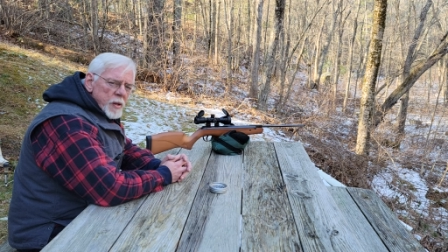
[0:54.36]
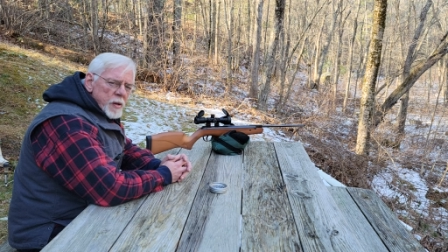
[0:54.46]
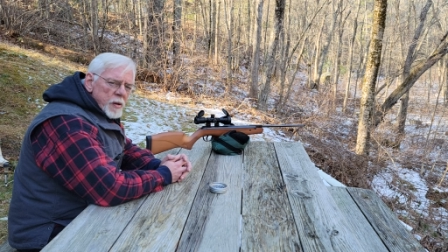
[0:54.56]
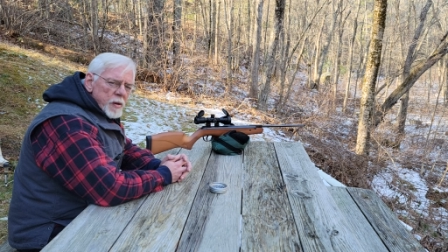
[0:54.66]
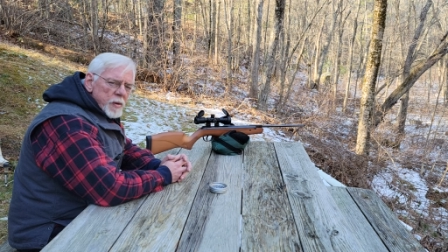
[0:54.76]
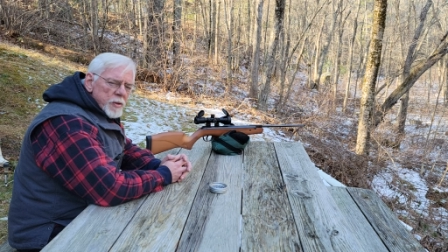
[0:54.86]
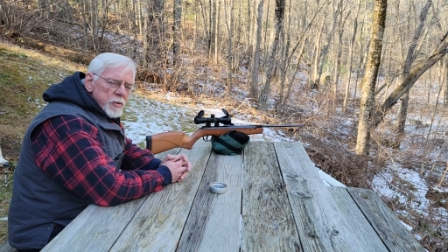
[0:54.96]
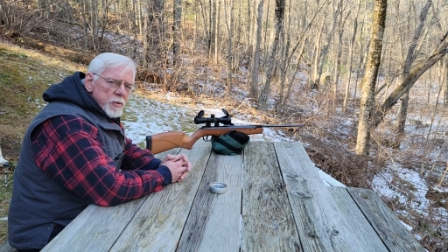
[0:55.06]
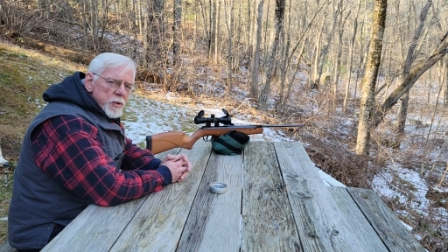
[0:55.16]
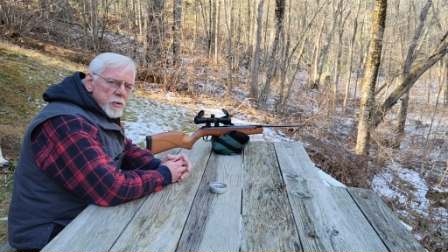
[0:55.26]
Uh,
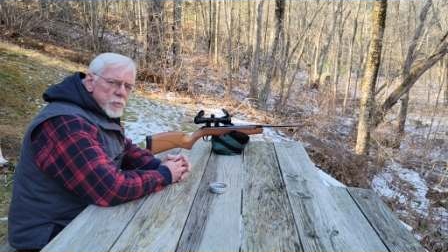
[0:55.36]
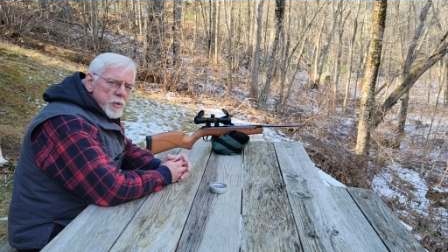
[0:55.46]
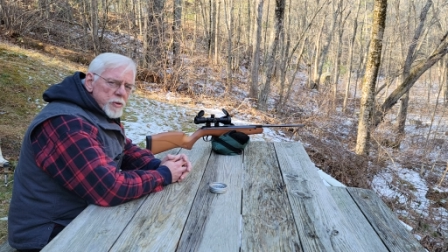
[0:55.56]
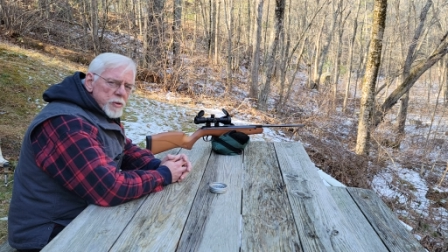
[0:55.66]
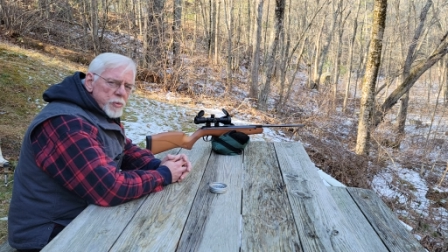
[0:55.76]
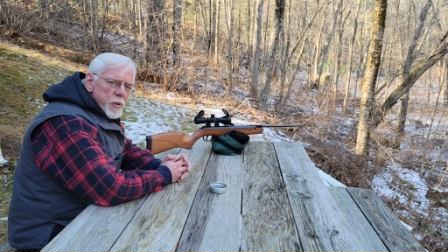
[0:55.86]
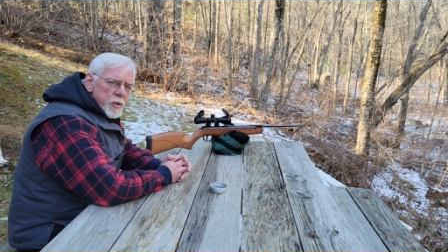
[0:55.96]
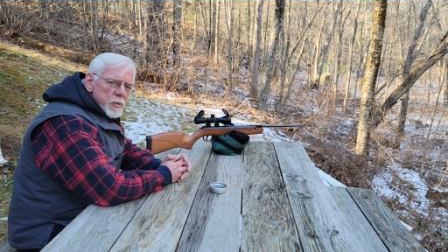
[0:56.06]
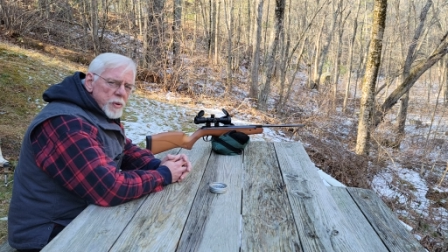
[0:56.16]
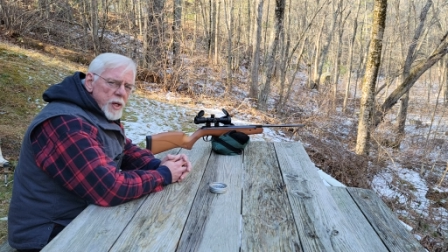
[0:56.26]
it's this one's in
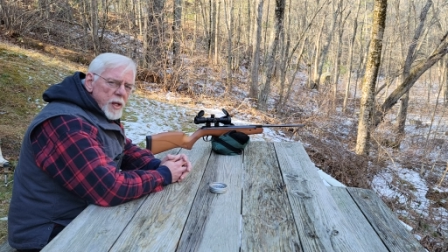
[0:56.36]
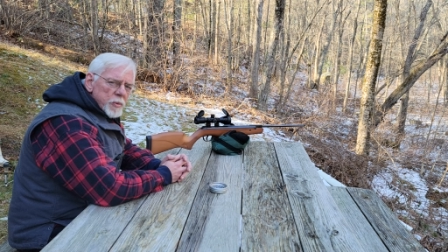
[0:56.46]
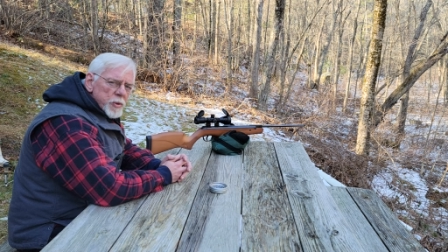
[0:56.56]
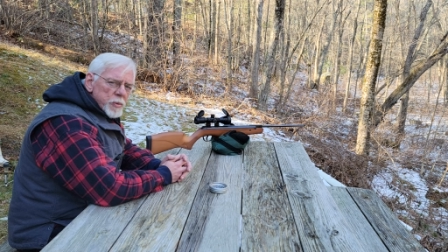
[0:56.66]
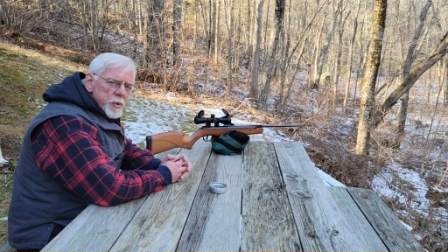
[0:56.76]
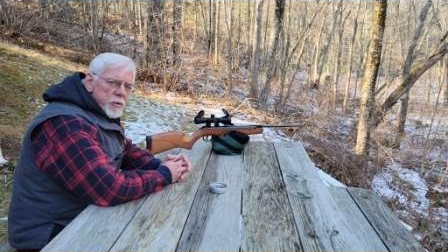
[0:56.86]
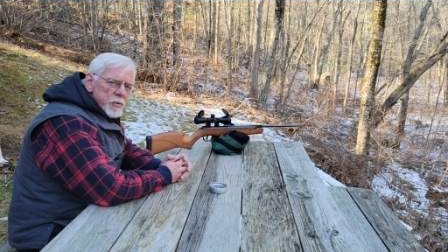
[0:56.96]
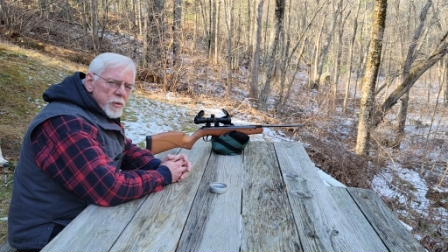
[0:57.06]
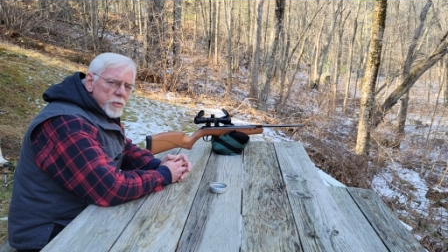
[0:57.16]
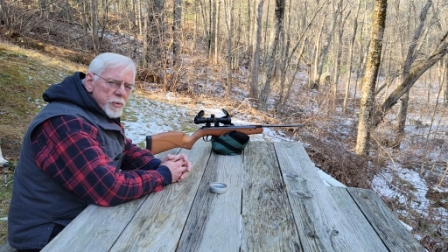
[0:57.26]
22 caliber, but
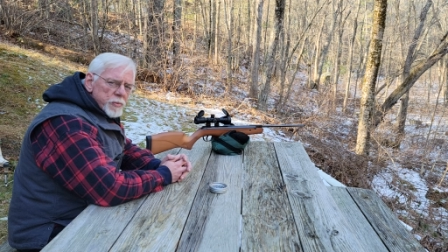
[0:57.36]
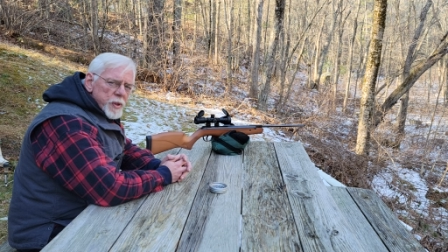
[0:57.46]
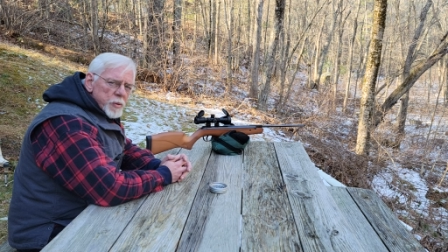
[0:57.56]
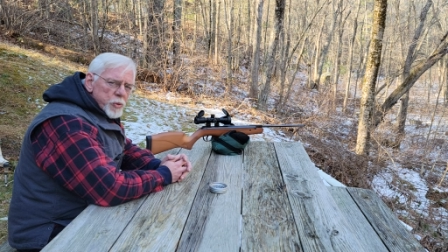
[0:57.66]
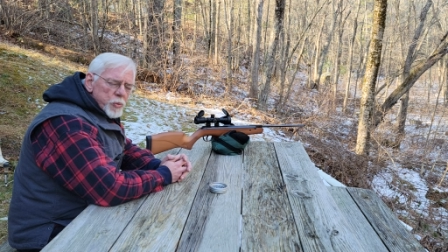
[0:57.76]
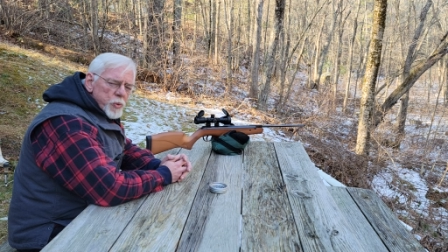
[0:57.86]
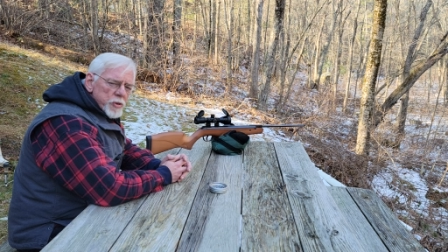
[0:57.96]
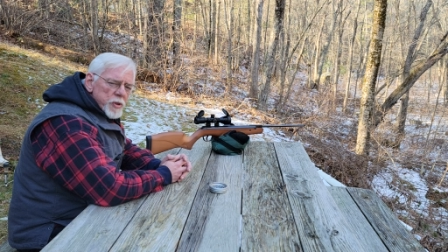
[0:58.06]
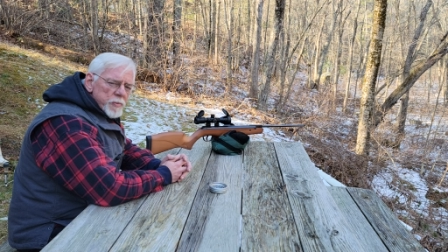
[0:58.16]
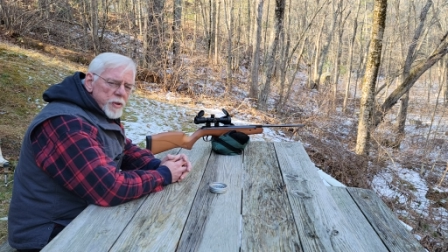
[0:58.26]
it's also available in
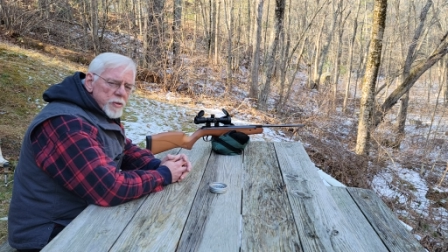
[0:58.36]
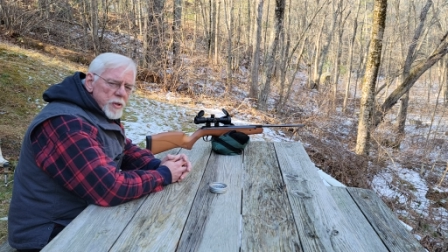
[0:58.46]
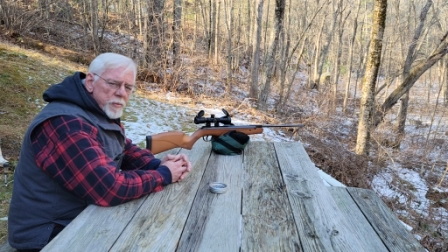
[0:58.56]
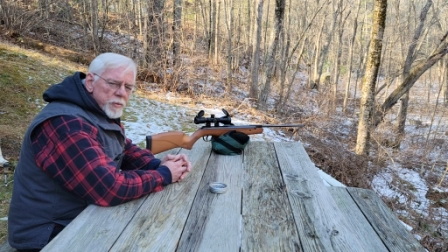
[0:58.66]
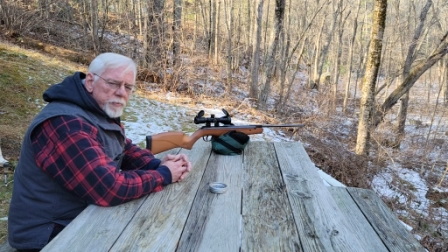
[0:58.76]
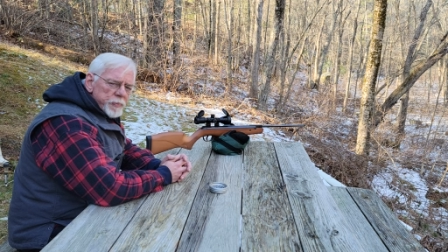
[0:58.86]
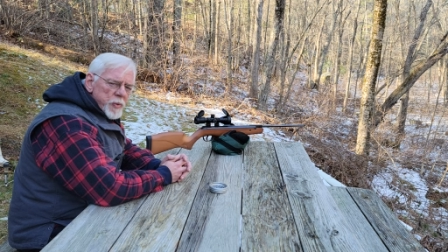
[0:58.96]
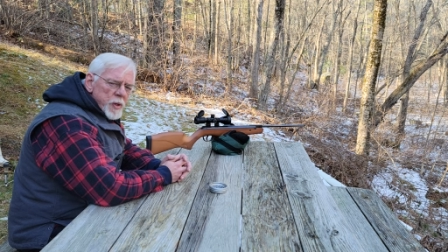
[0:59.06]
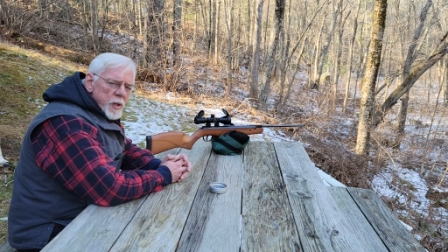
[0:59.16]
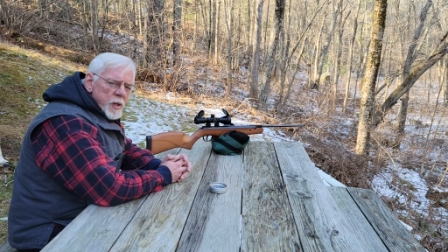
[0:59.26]
177.
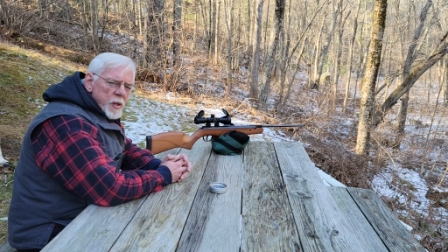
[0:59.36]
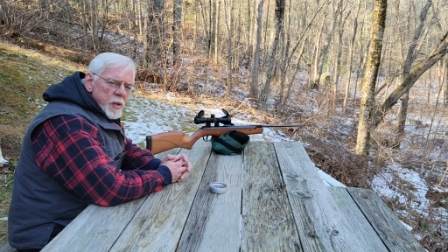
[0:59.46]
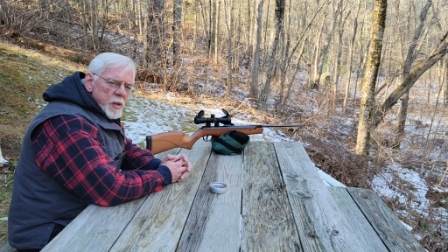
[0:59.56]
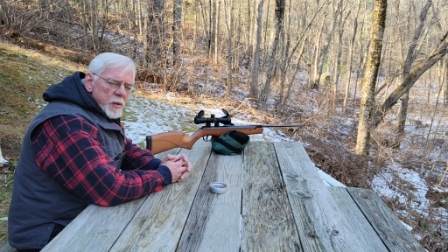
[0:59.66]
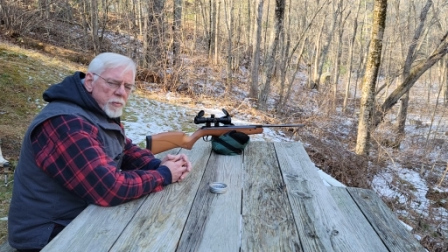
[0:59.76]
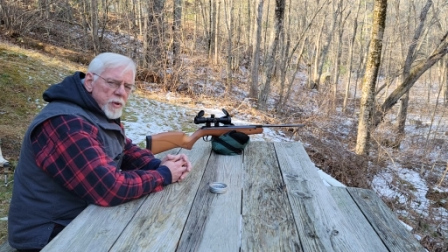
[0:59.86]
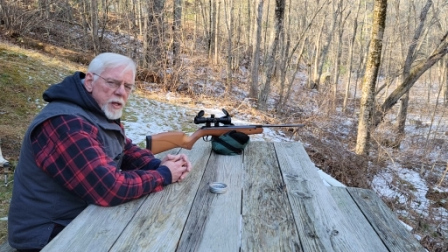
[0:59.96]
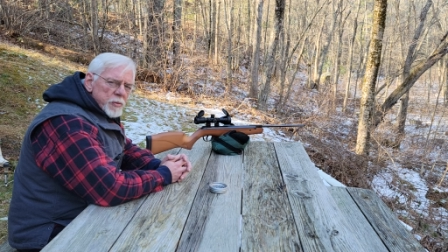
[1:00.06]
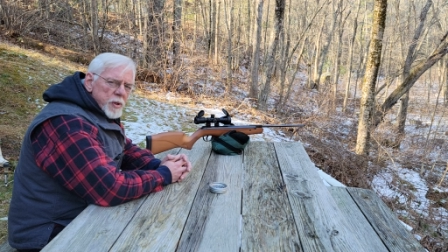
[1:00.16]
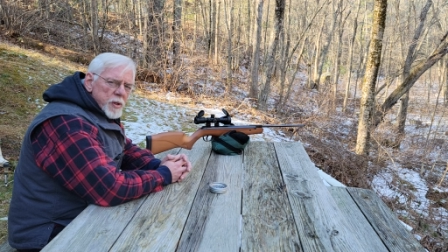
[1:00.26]
Uh, the
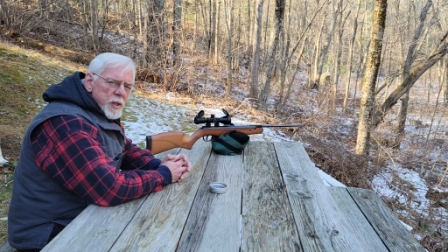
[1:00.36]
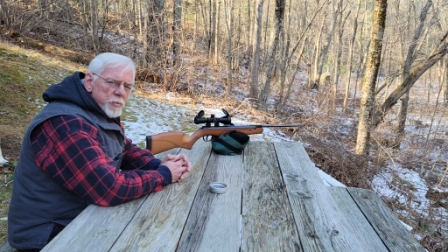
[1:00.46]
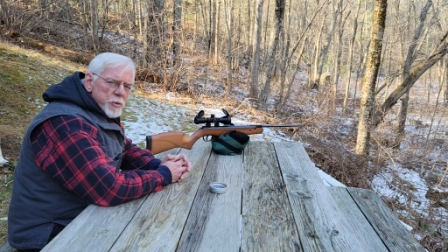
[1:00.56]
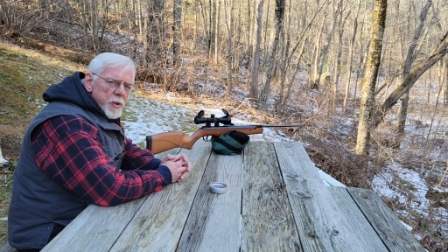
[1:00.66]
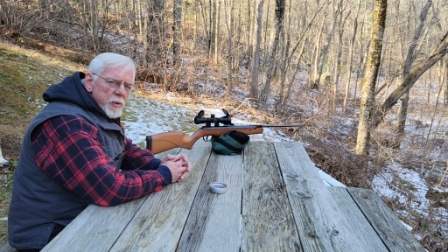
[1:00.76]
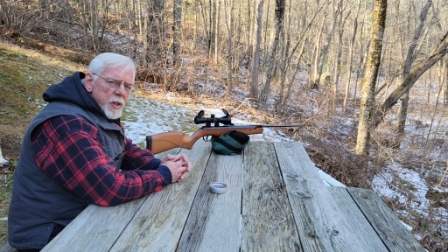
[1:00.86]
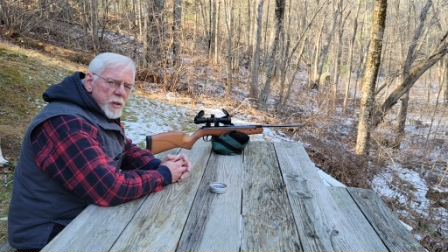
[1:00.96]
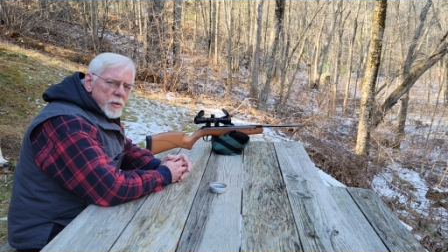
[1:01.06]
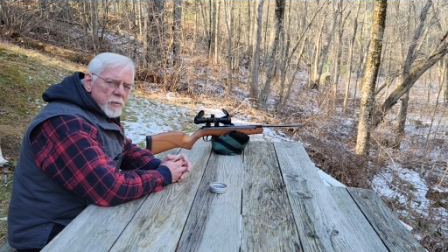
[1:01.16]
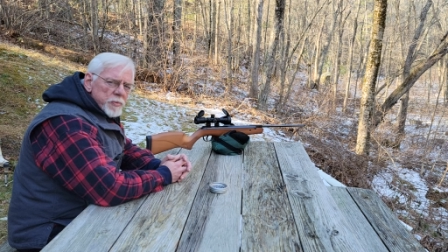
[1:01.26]
factory claims about
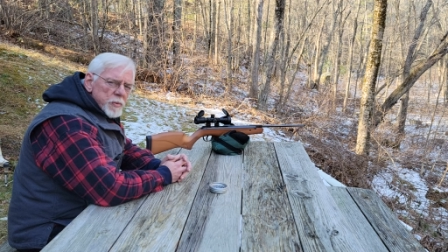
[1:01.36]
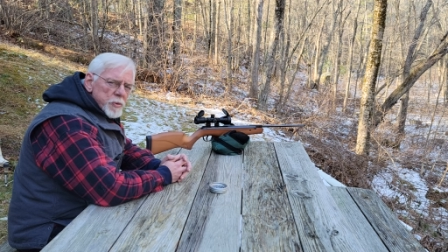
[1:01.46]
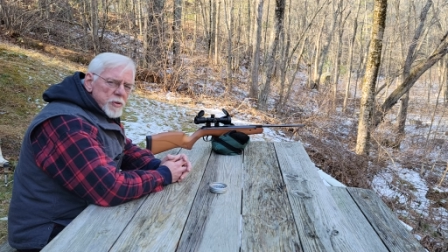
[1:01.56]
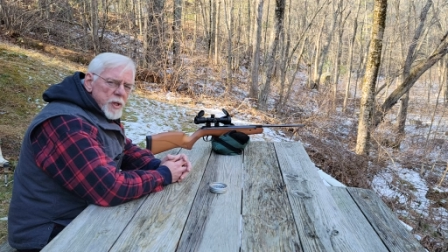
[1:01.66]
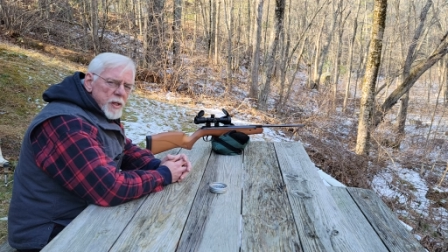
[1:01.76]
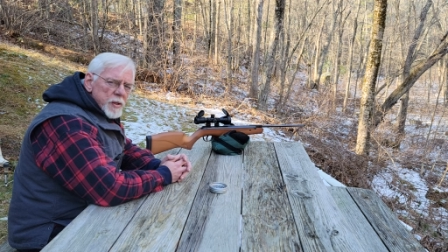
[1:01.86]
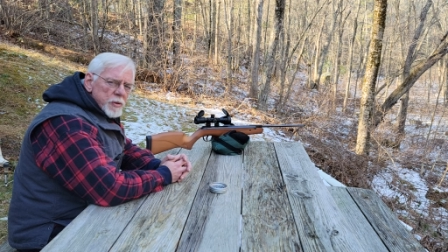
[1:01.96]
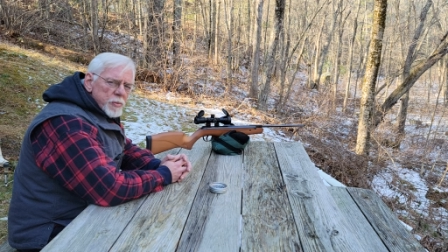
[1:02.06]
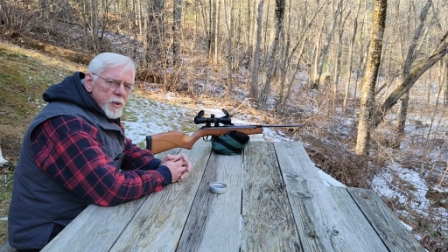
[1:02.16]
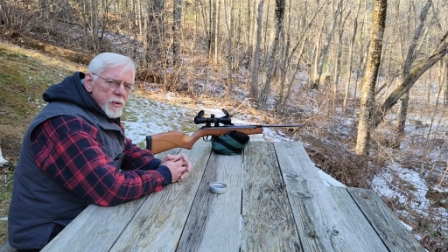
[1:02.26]
800 feet per second
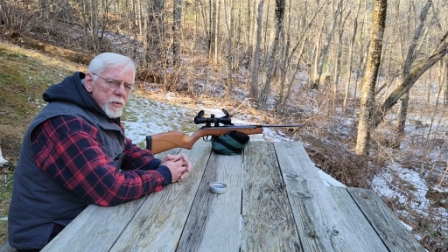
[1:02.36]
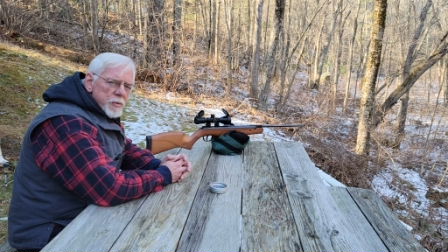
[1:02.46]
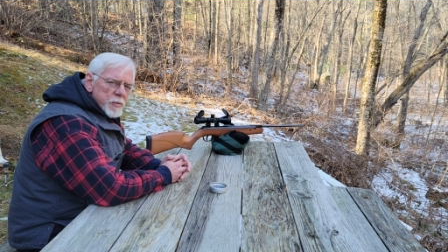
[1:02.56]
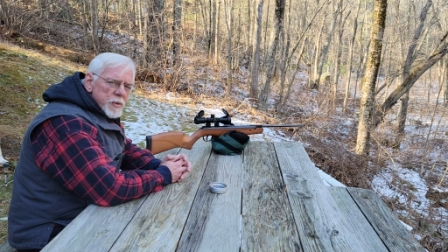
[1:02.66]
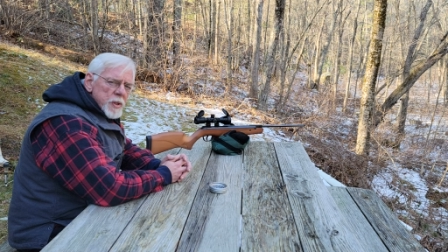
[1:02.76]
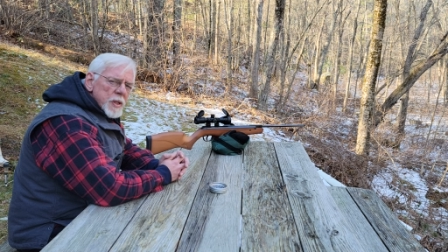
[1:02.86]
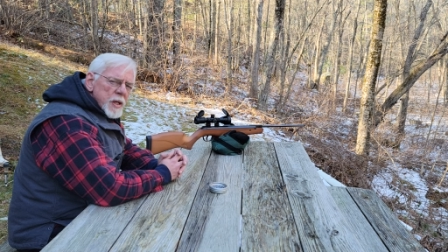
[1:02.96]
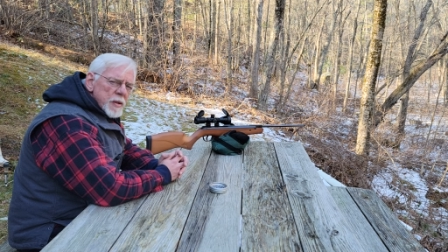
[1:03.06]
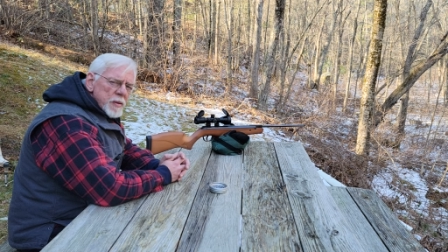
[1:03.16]
in 22 and